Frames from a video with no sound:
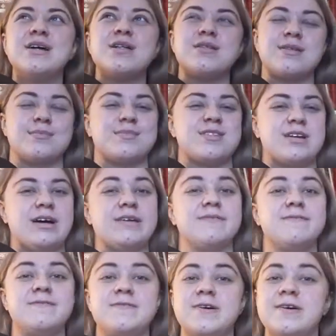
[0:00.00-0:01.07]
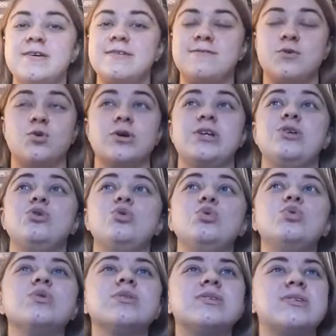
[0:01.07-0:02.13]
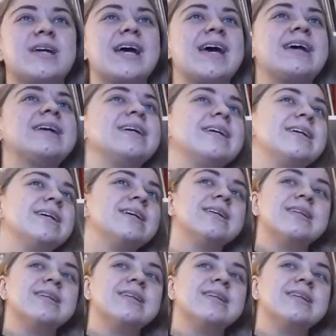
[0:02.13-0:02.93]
some stuff for you today.